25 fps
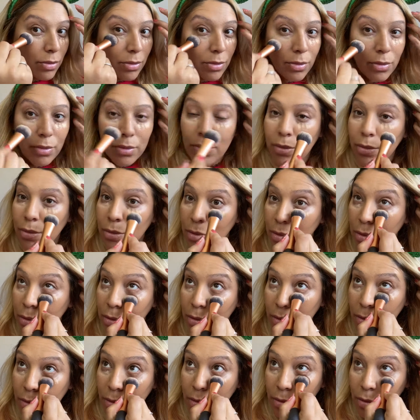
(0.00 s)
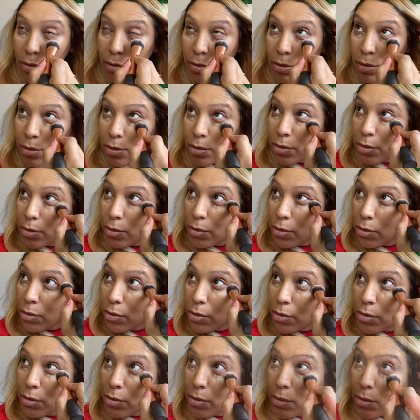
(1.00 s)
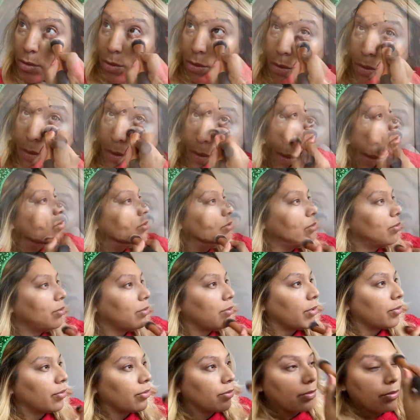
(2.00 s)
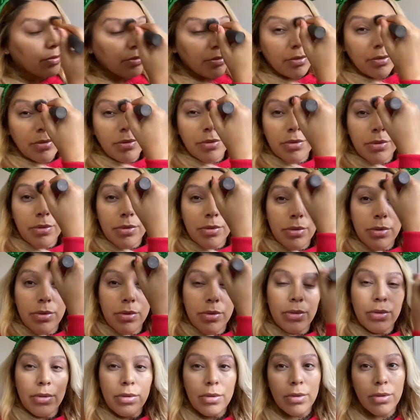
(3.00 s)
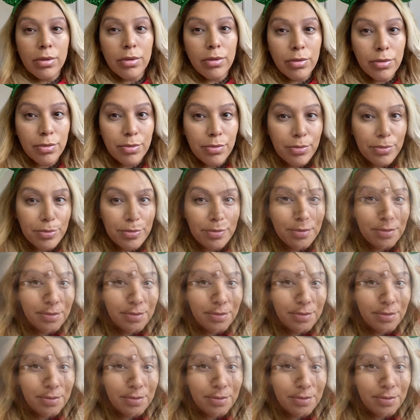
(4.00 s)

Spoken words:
(no one is talking)